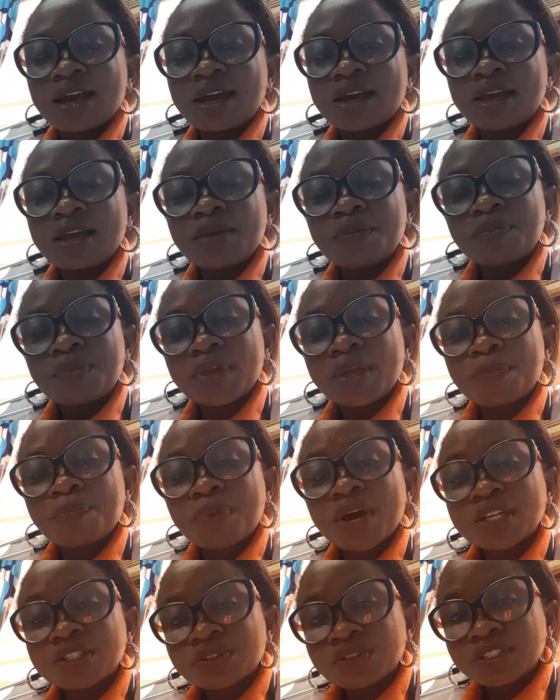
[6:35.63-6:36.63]
a
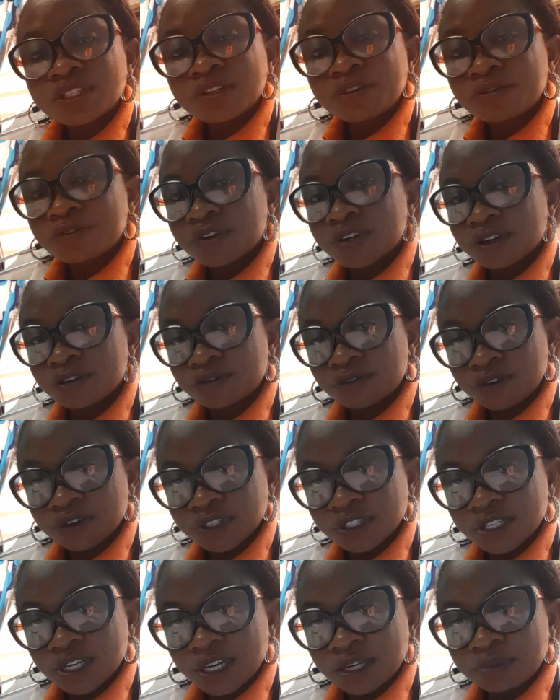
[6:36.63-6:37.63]
pathogen for the
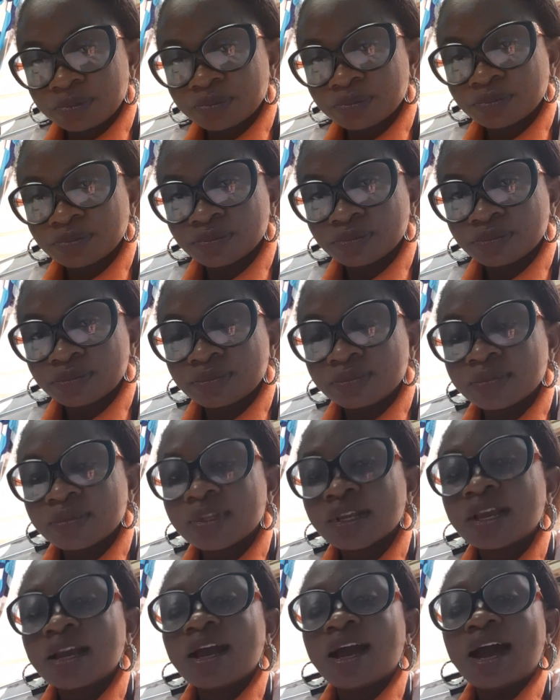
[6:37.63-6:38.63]
first time.
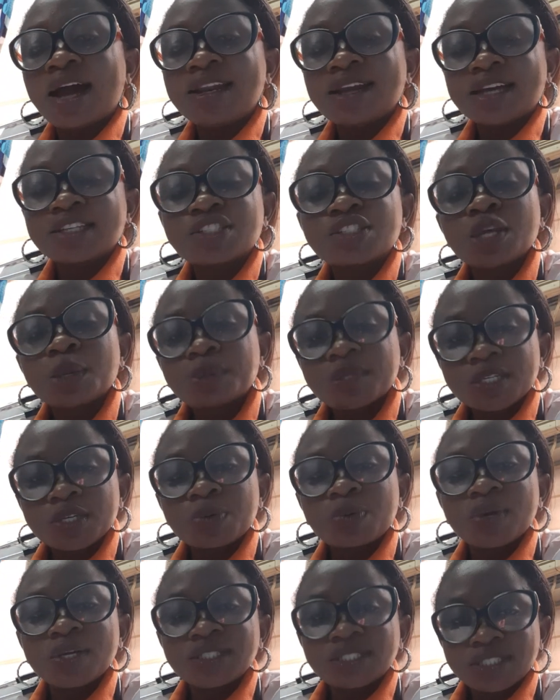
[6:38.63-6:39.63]
And at subsequent